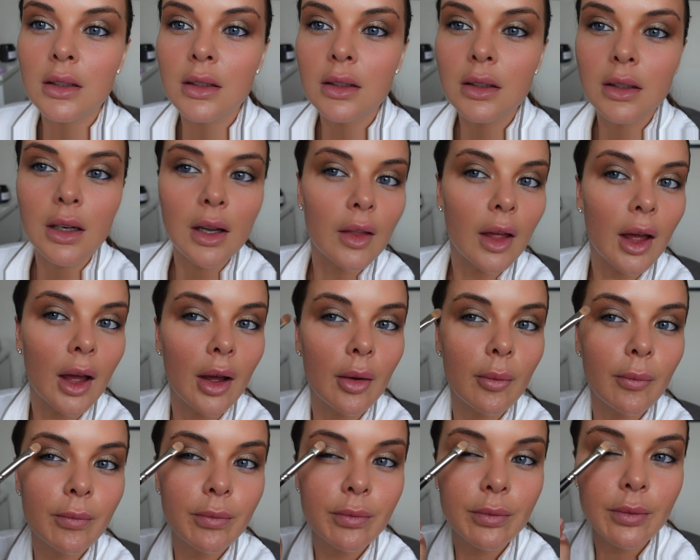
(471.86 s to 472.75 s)
Look at that.
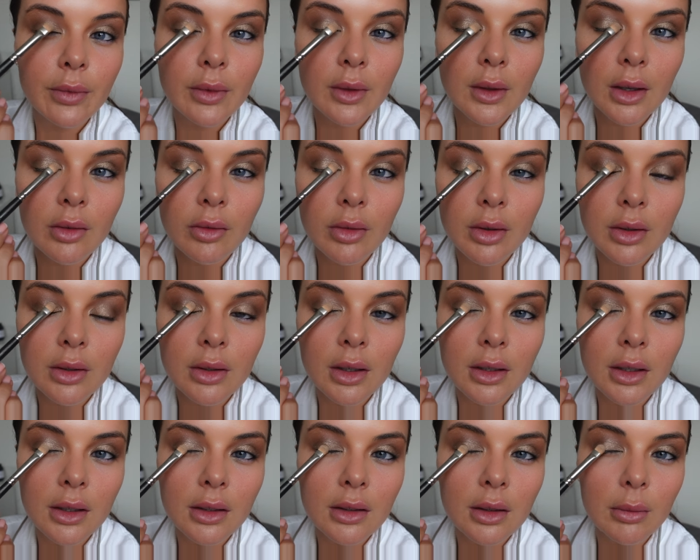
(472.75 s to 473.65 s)
Obviously I
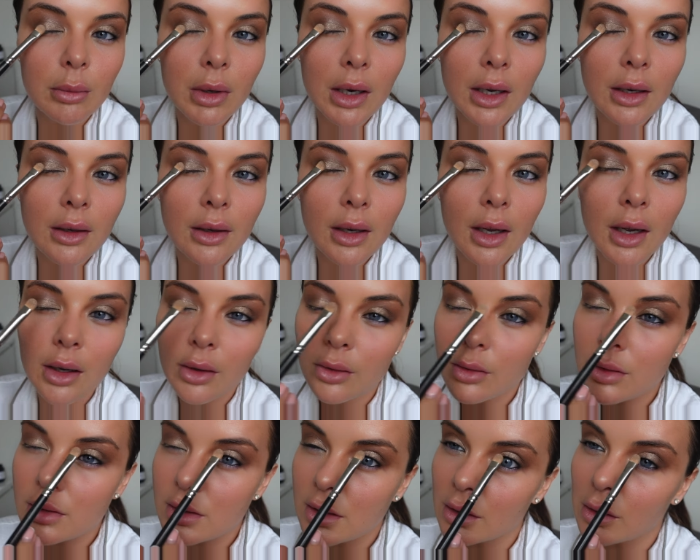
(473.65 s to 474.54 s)
need to blend it
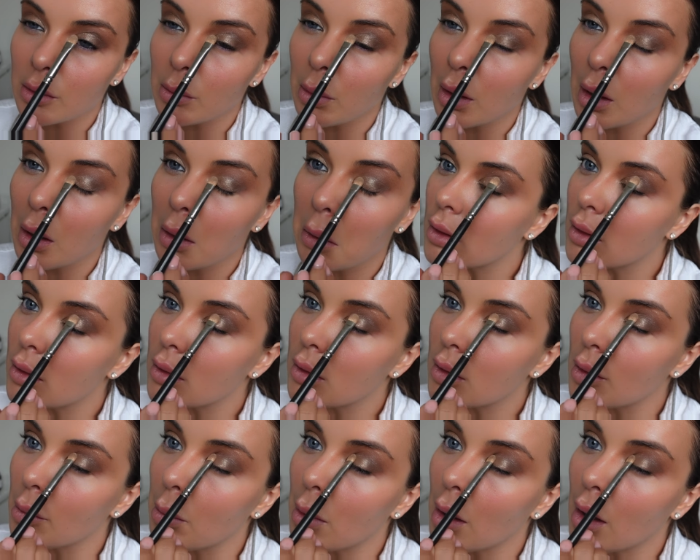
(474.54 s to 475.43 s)
out still, but
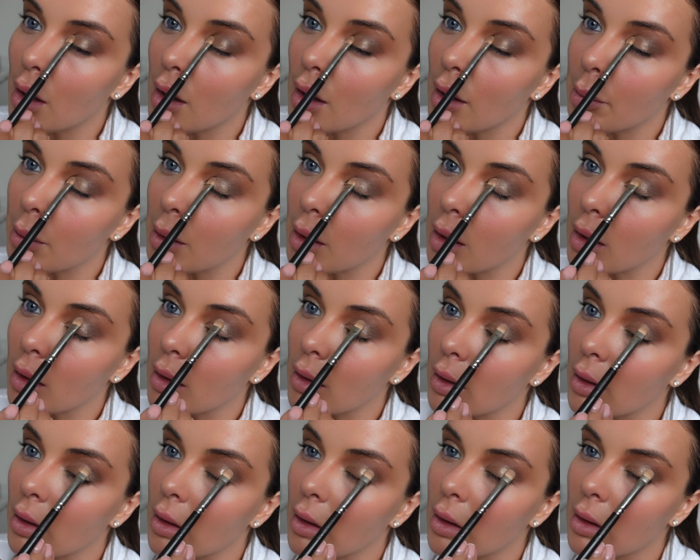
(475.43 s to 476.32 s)
it's
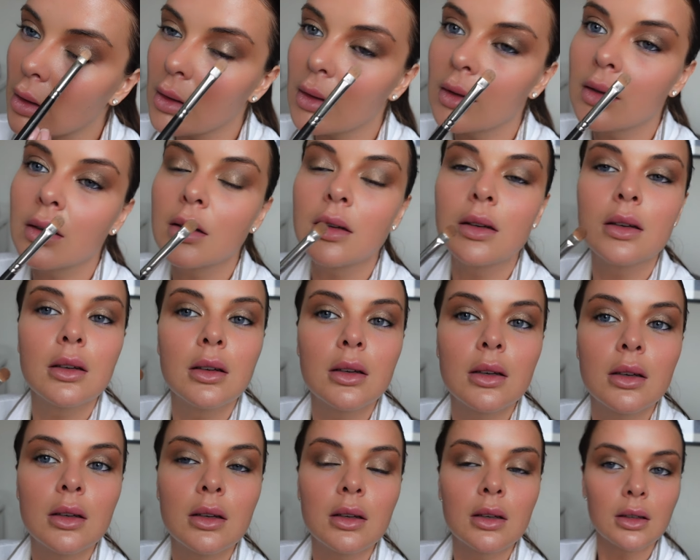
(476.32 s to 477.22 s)
popping.
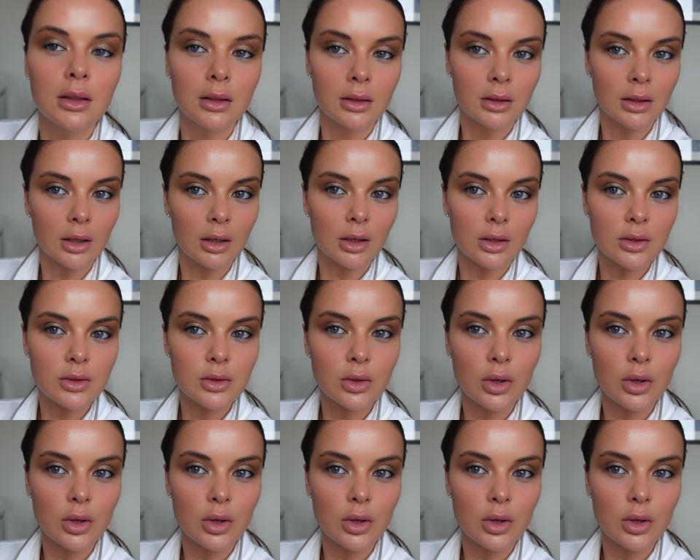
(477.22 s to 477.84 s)
It looks